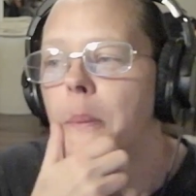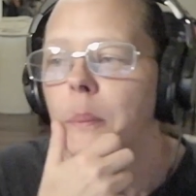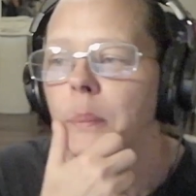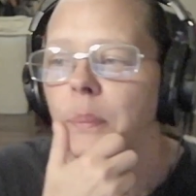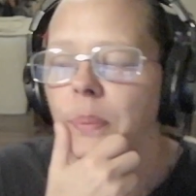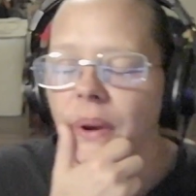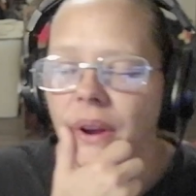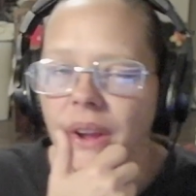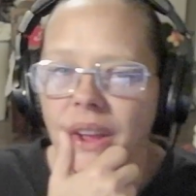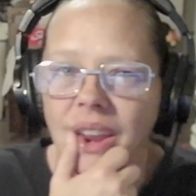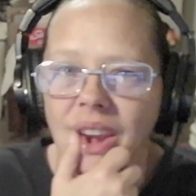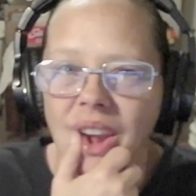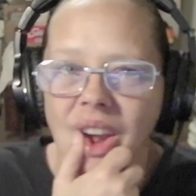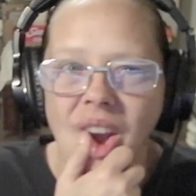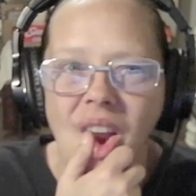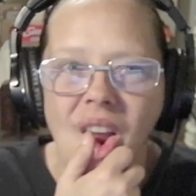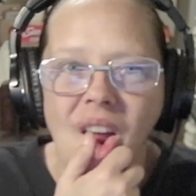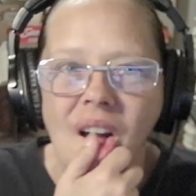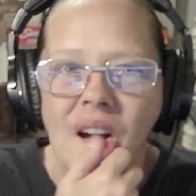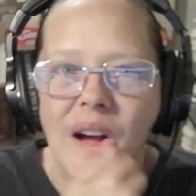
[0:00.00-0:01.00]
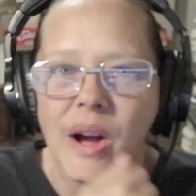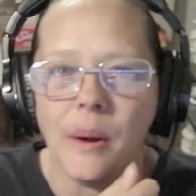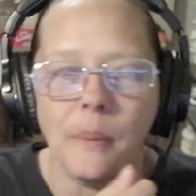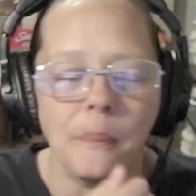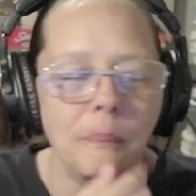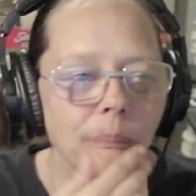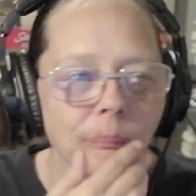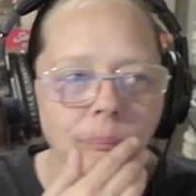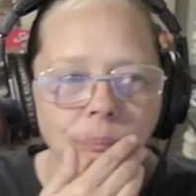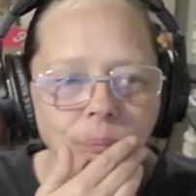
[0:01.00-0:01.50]
But
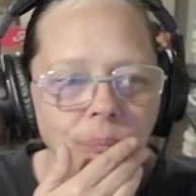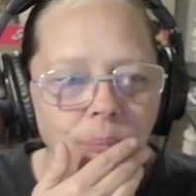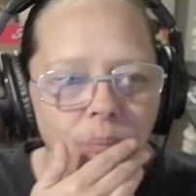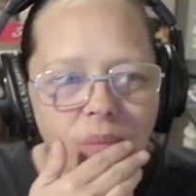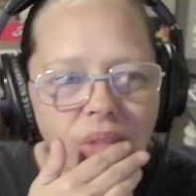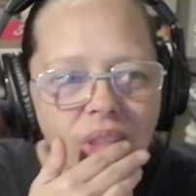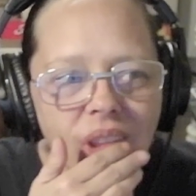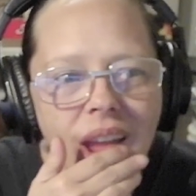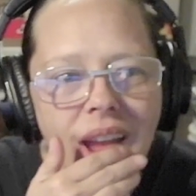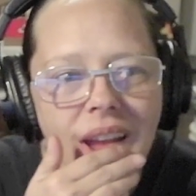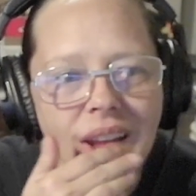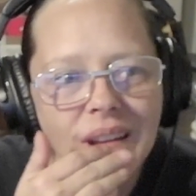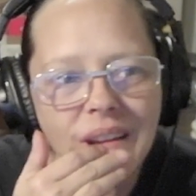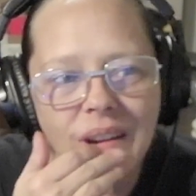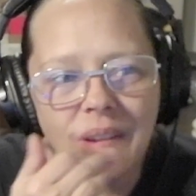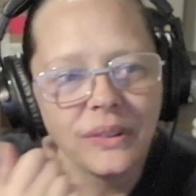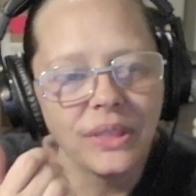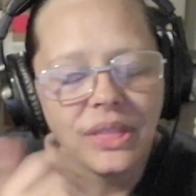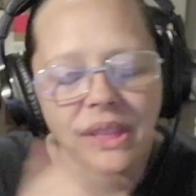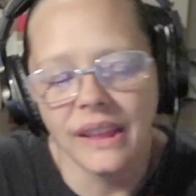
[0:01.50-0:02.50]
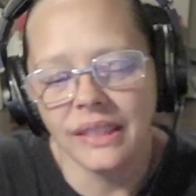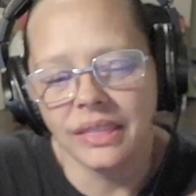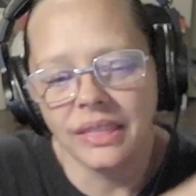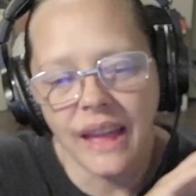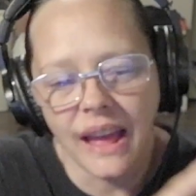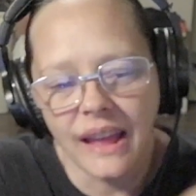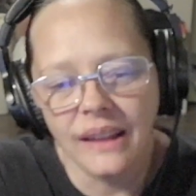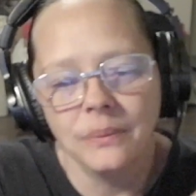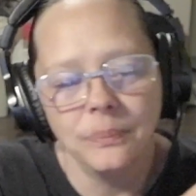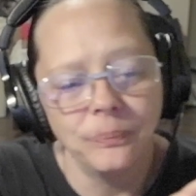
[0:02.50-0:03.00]
yeah, everything
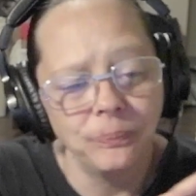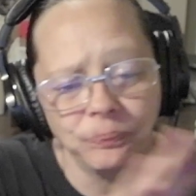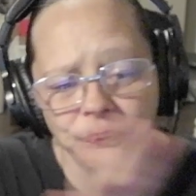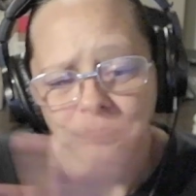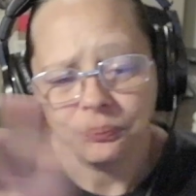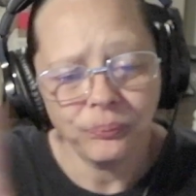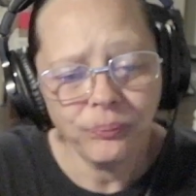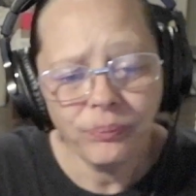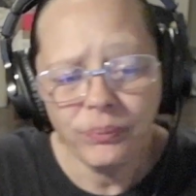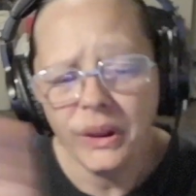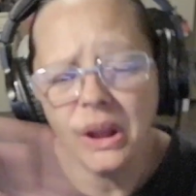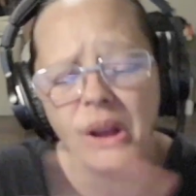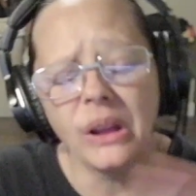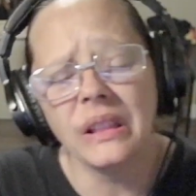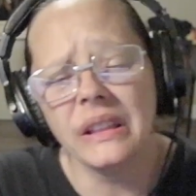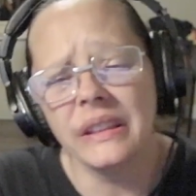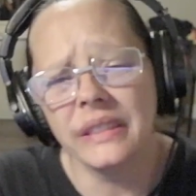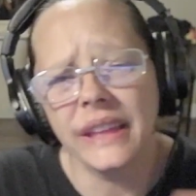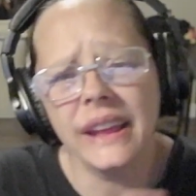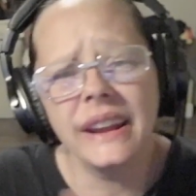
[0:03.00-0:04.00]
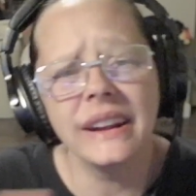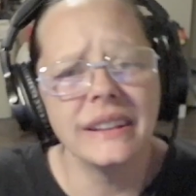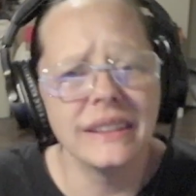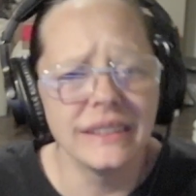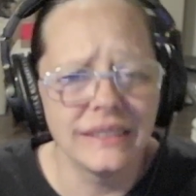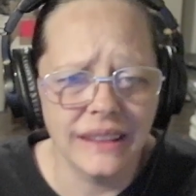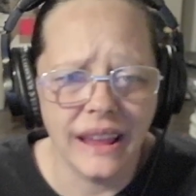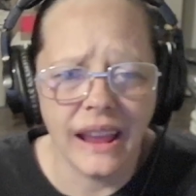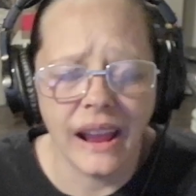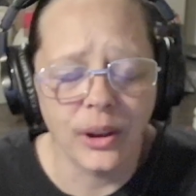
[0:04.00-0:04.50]
that all of that is
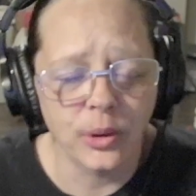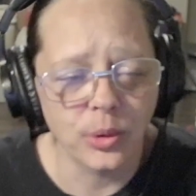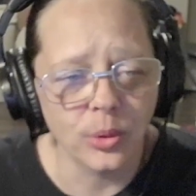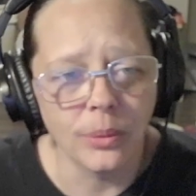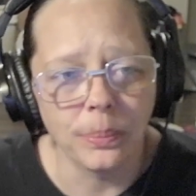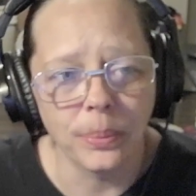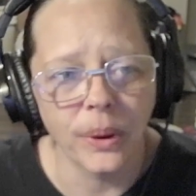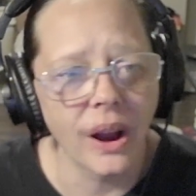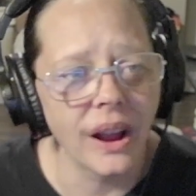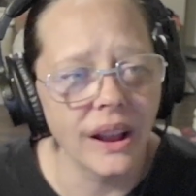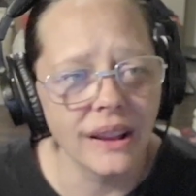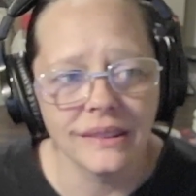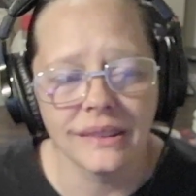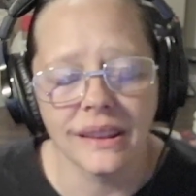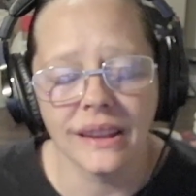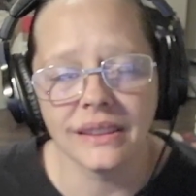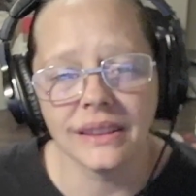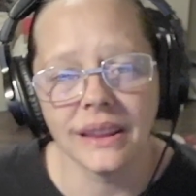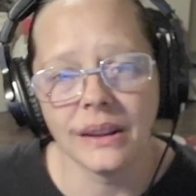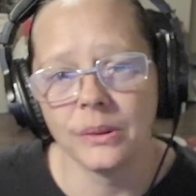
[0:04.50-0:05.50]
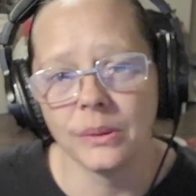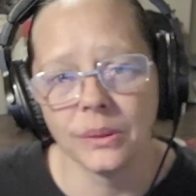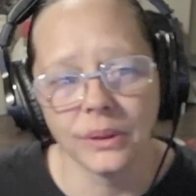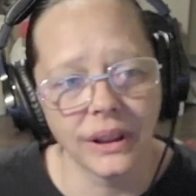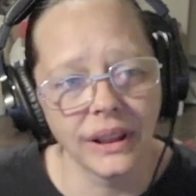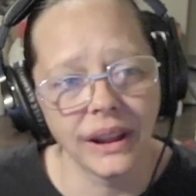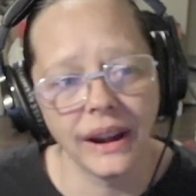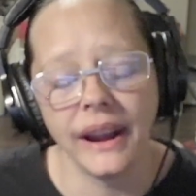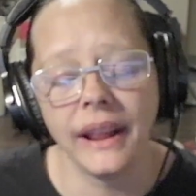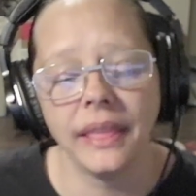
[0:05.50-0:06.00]
the actual process. I don't
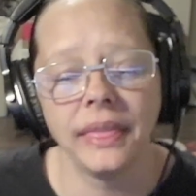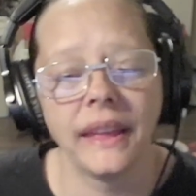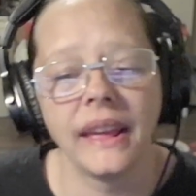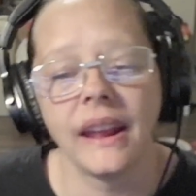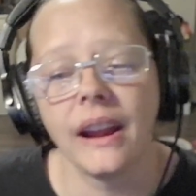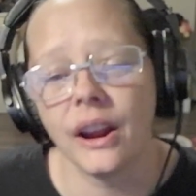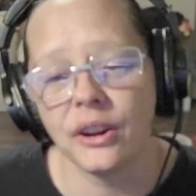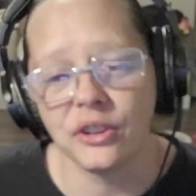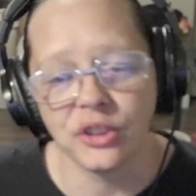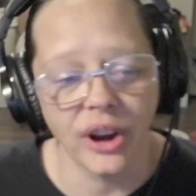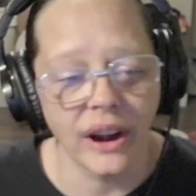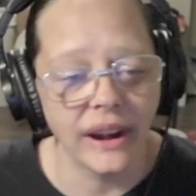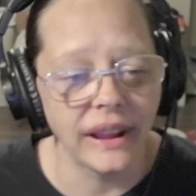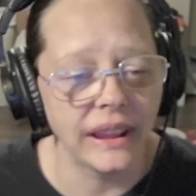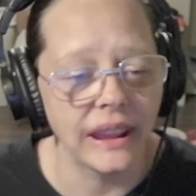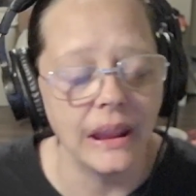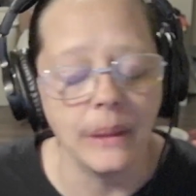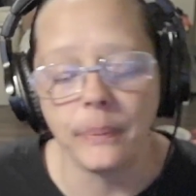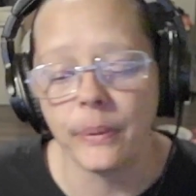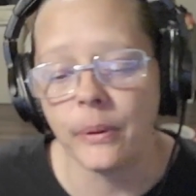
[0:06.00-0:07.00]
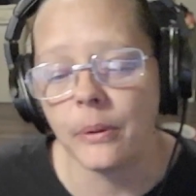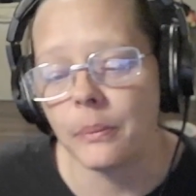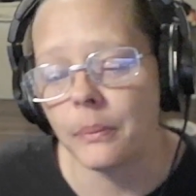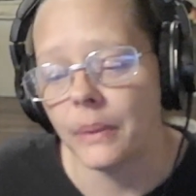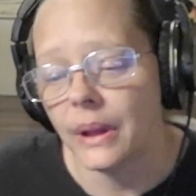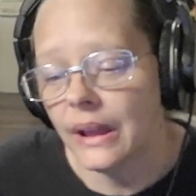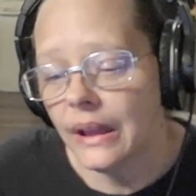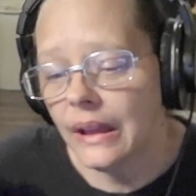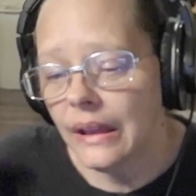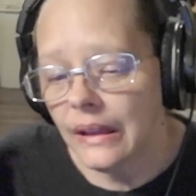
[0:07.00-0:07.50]
cut anything out. I try to keep them.
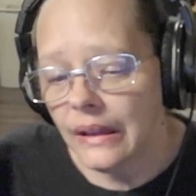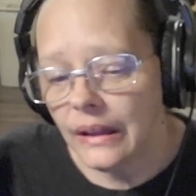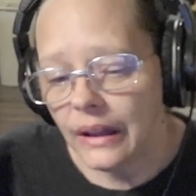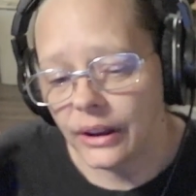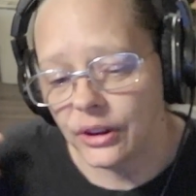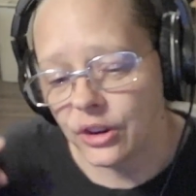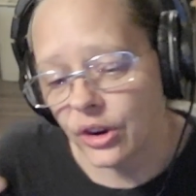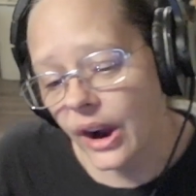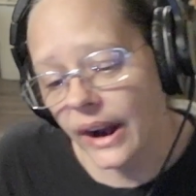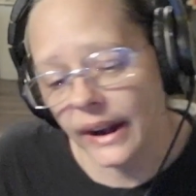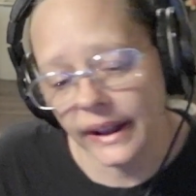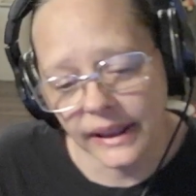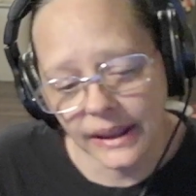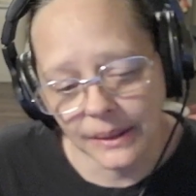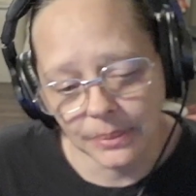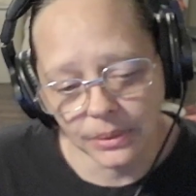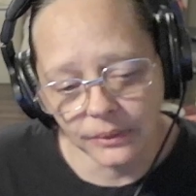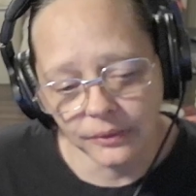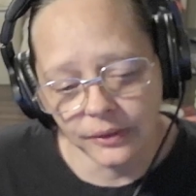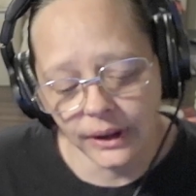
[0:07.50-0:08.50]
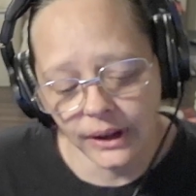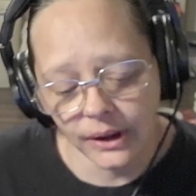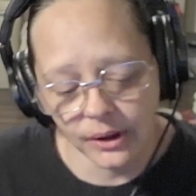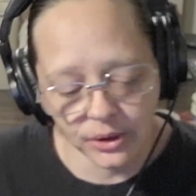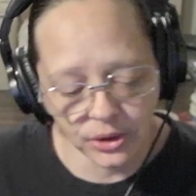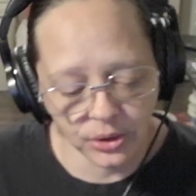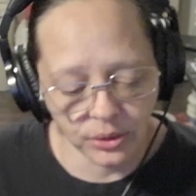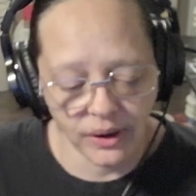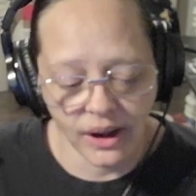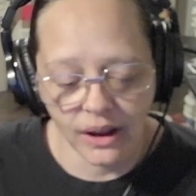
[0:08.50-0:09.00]
I try to keep the
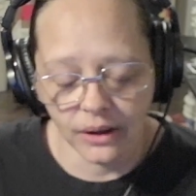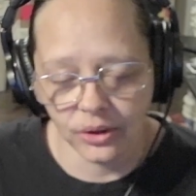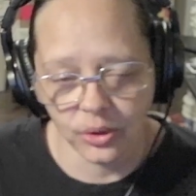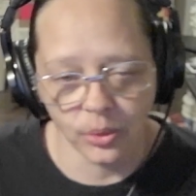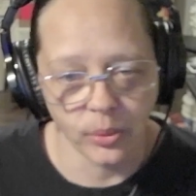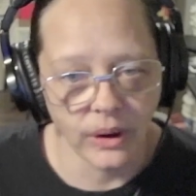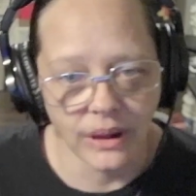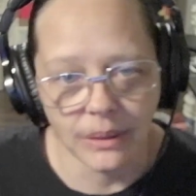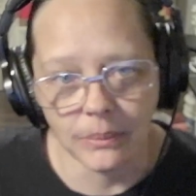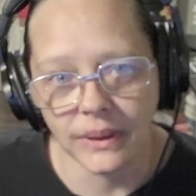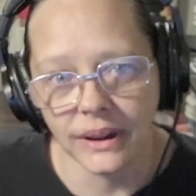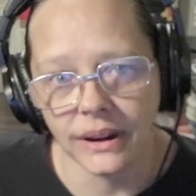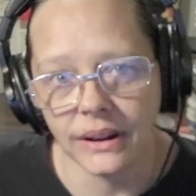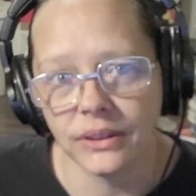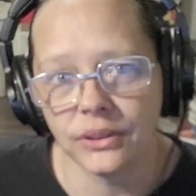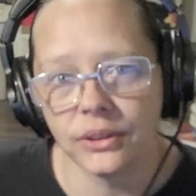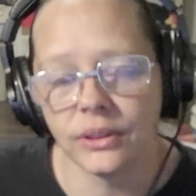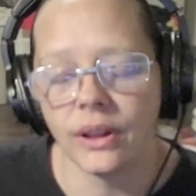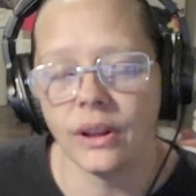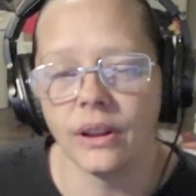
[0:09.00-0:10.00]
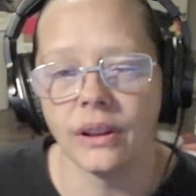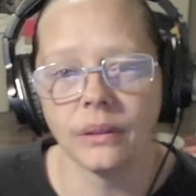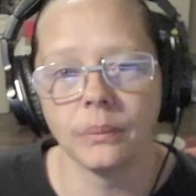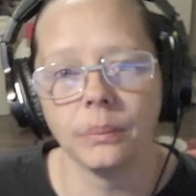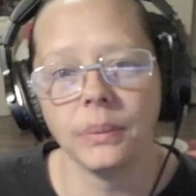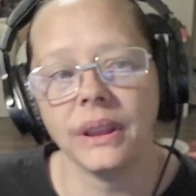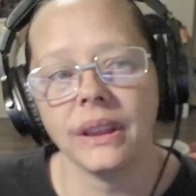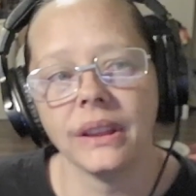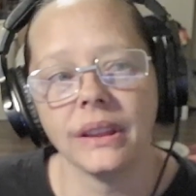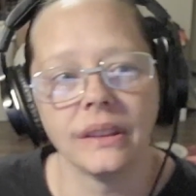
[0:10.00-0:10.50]
videos around 20 minutes long
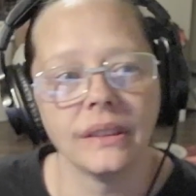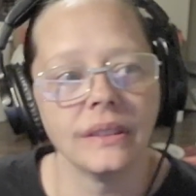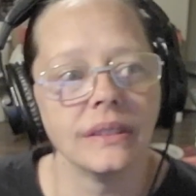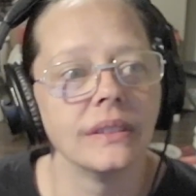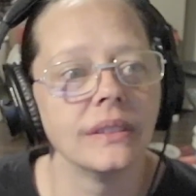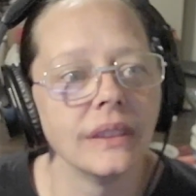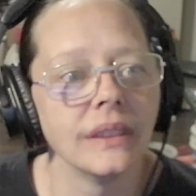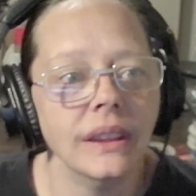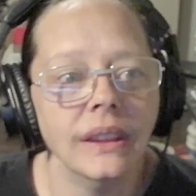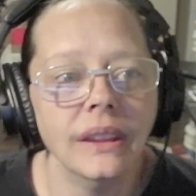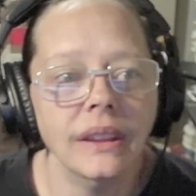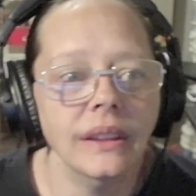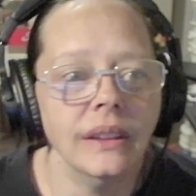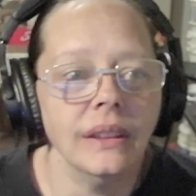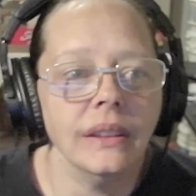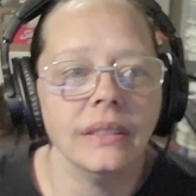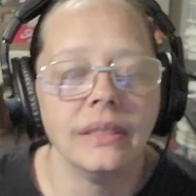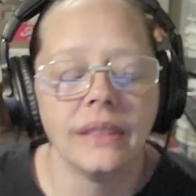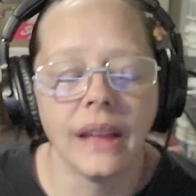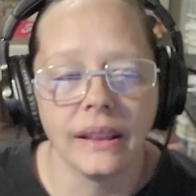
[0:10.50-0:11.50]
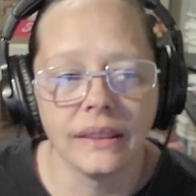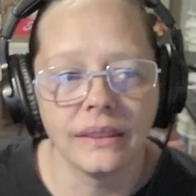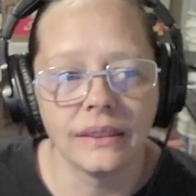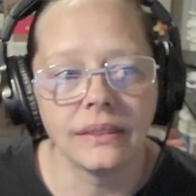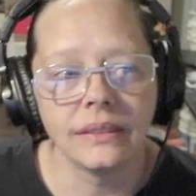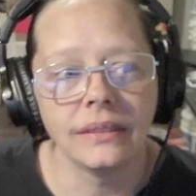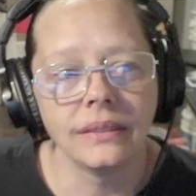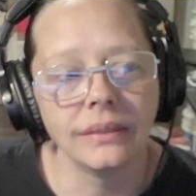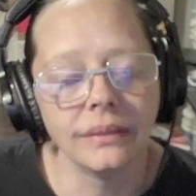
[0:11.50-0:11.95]
because that's